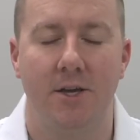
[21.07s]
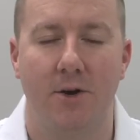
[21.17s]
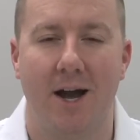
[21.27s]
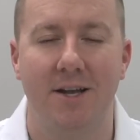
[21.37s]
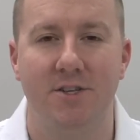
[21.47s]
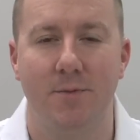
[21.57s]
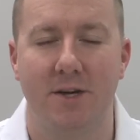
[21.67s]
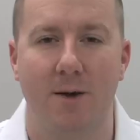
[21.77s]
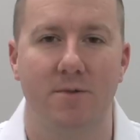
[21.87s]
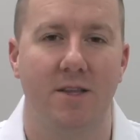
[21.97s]
your hygiene
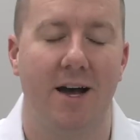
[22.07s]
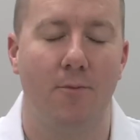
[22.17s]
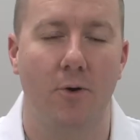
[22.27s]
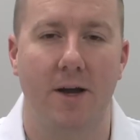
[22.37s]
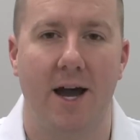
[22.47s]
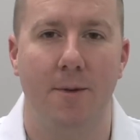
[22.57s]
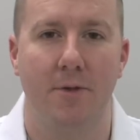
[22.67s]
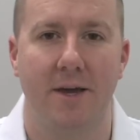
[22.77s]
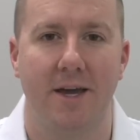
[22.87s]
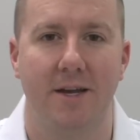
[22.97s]
becomes a lot more
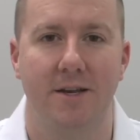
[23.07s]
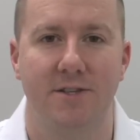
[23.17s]
complicated.